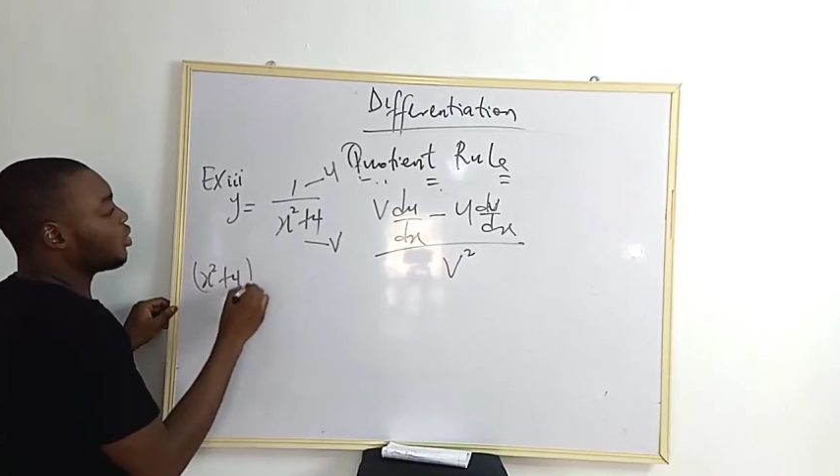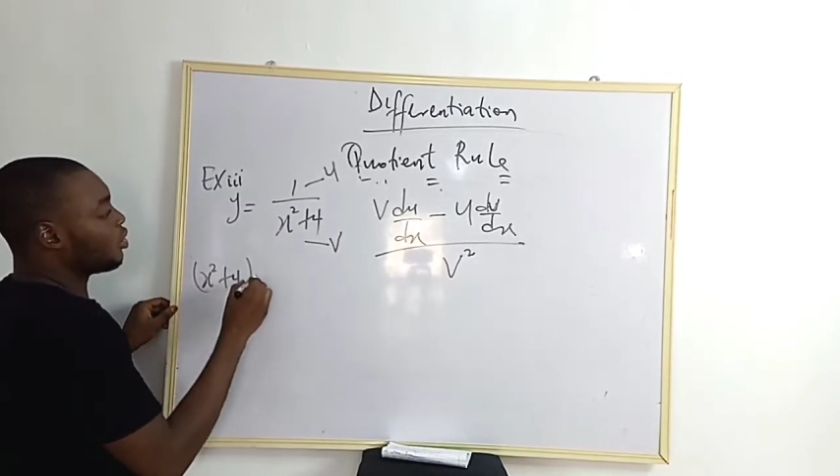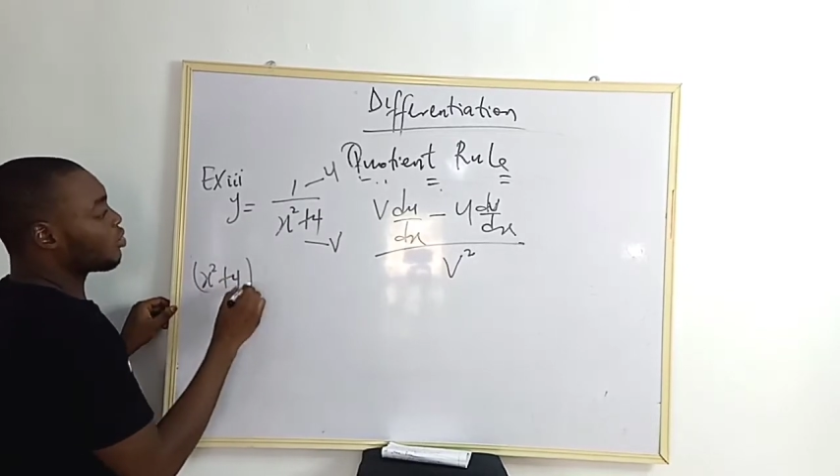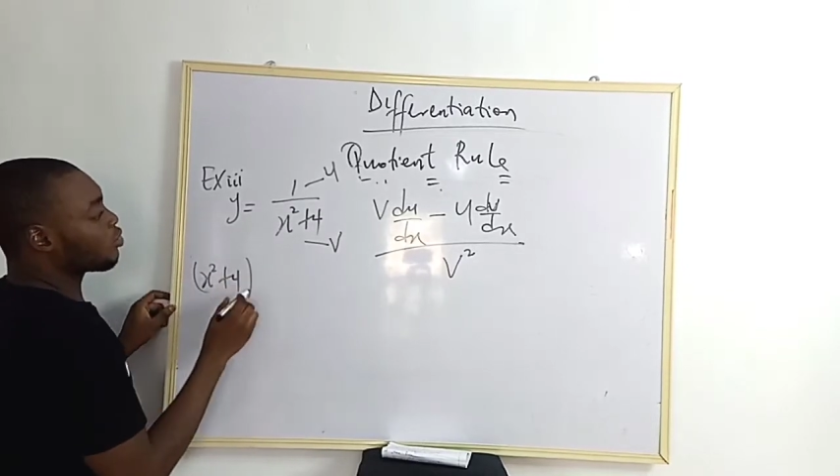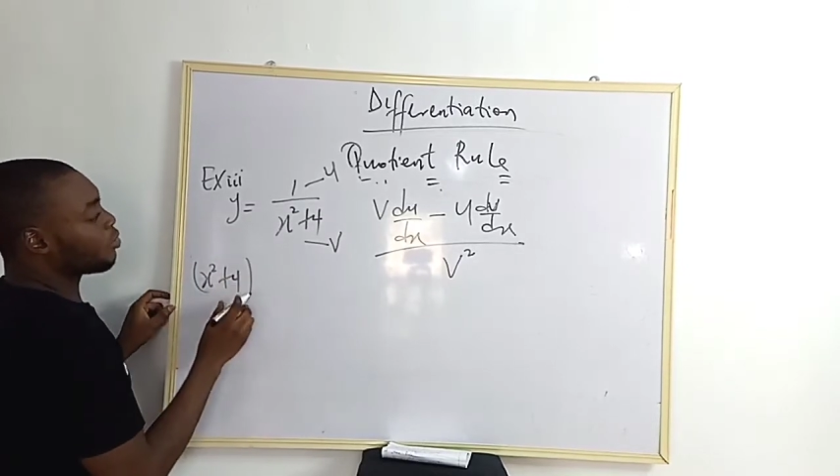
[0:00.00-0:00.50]

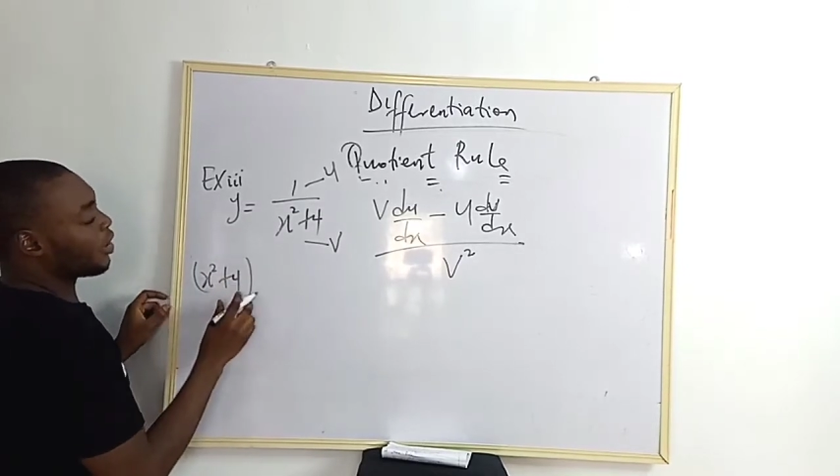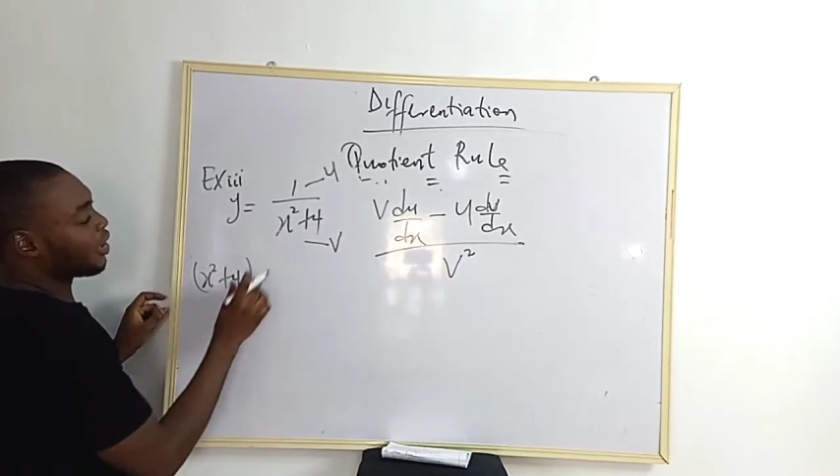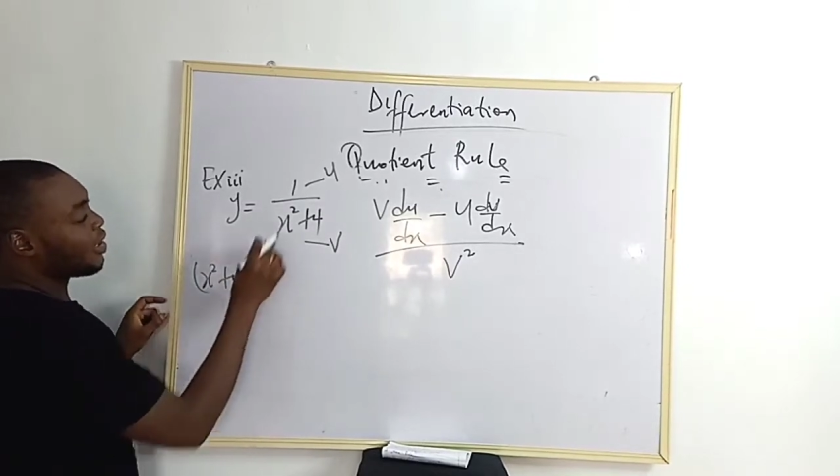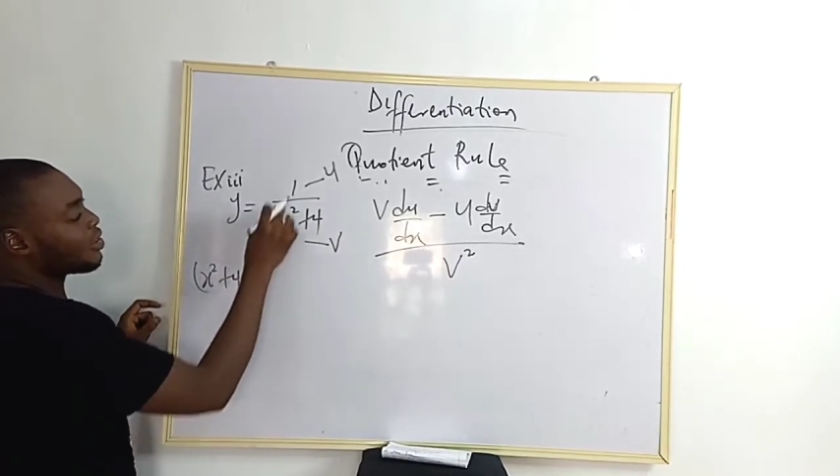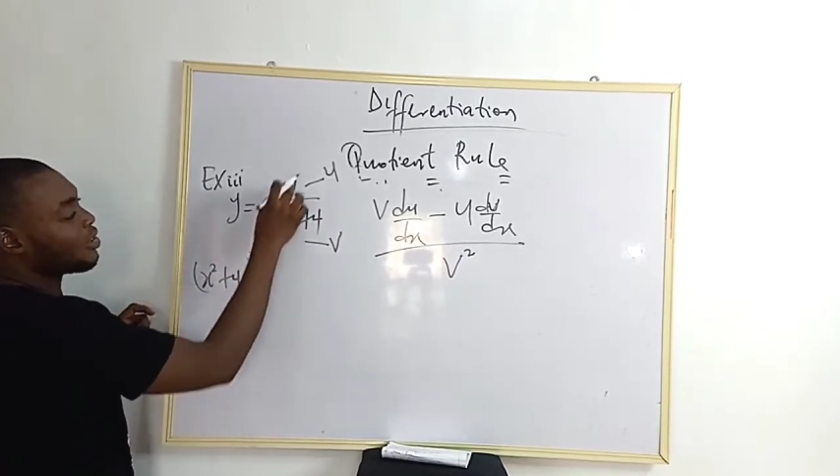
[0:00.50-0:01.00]
into
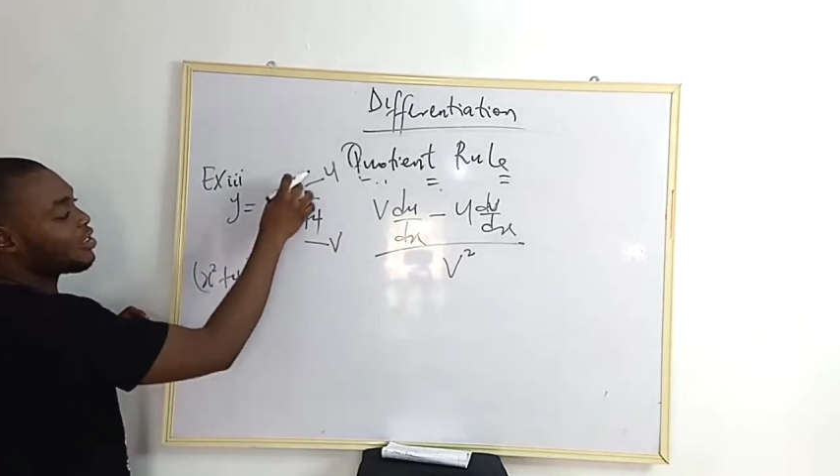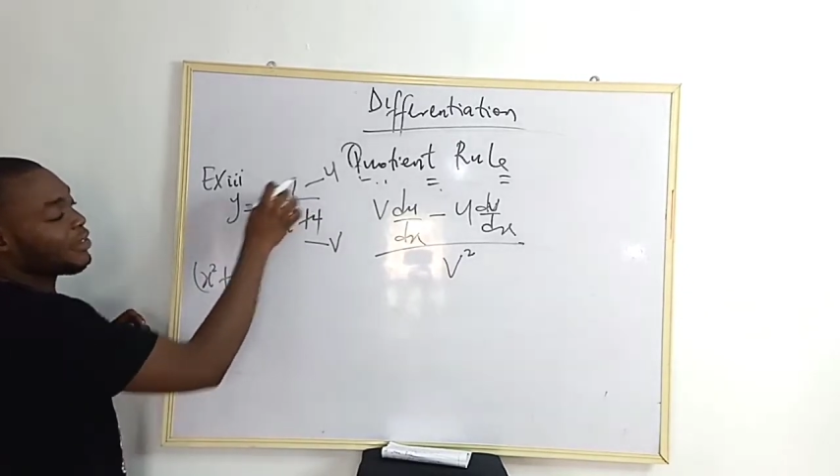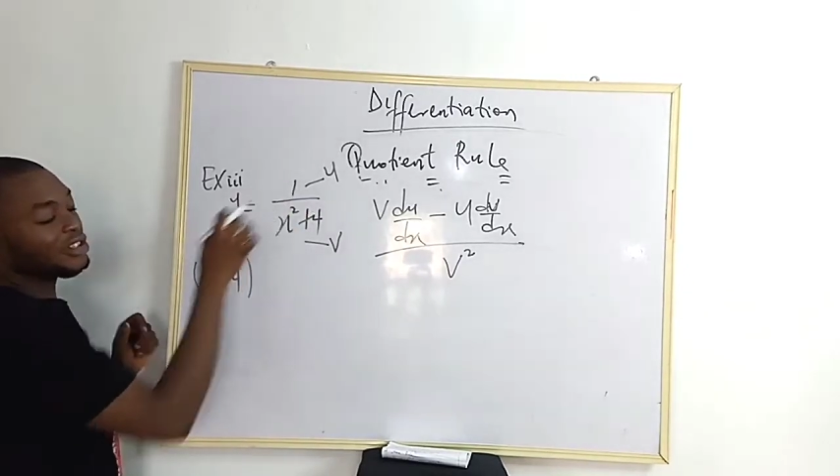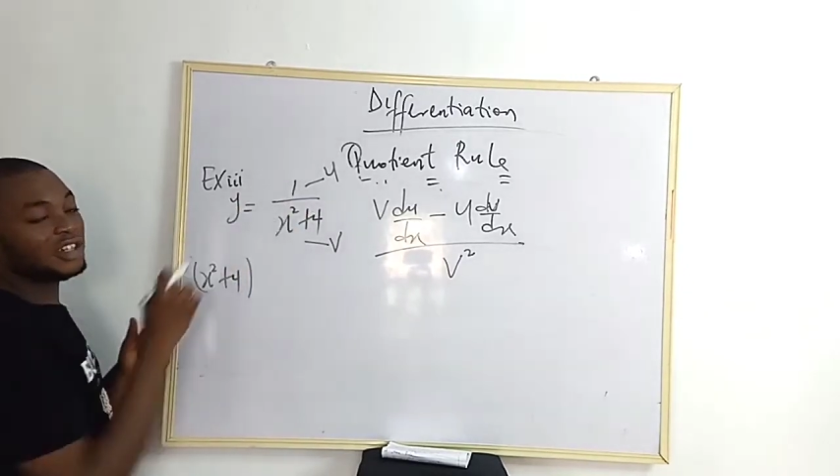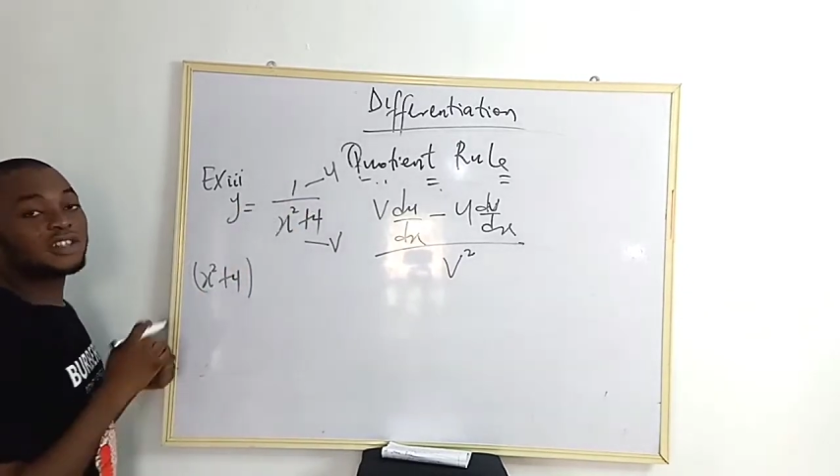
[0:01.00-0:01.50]
bracket,
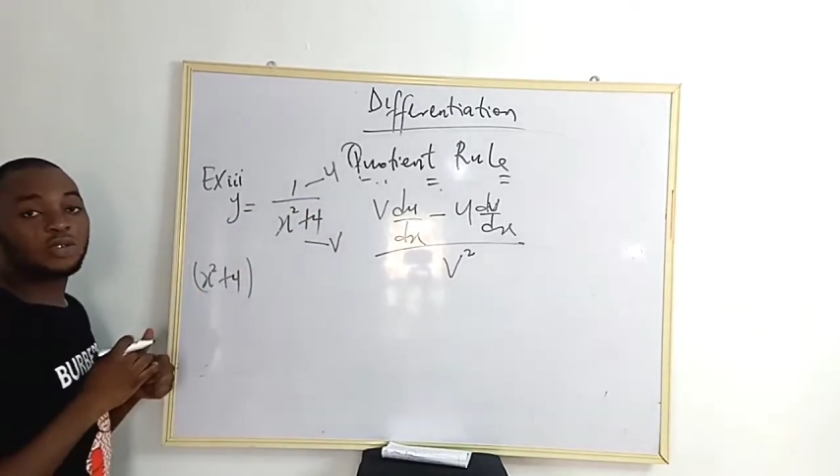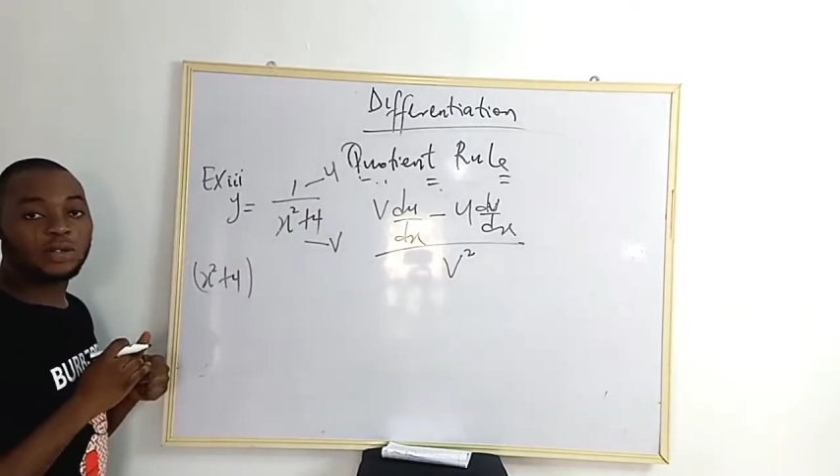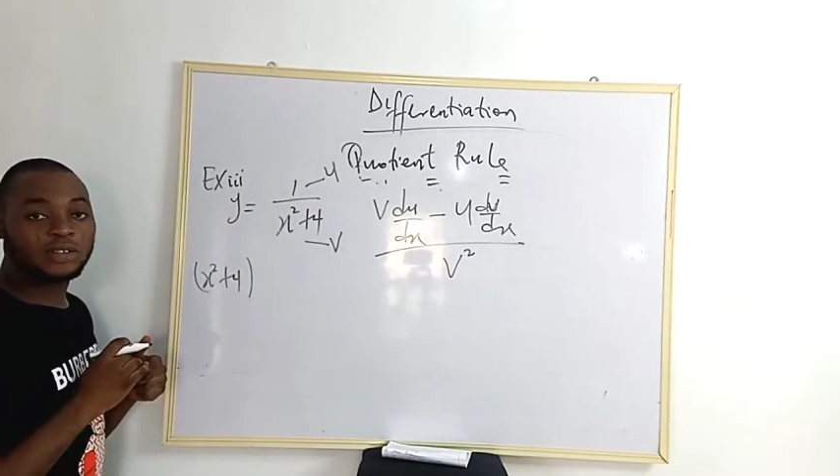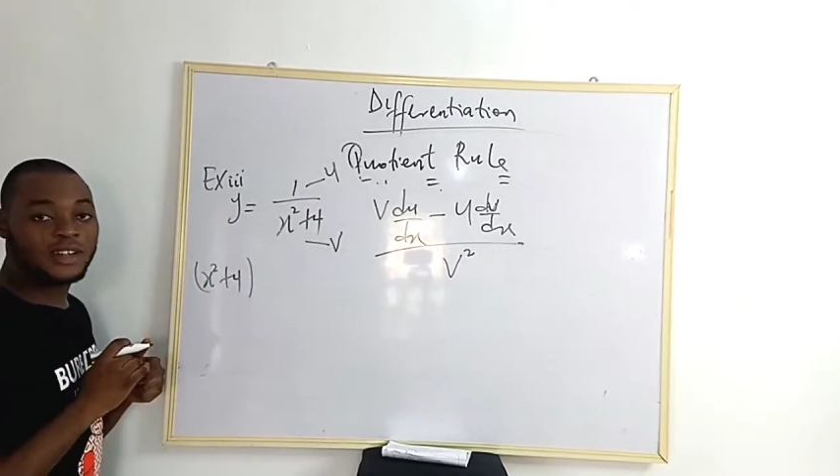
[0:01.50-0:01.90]
differentiate 1.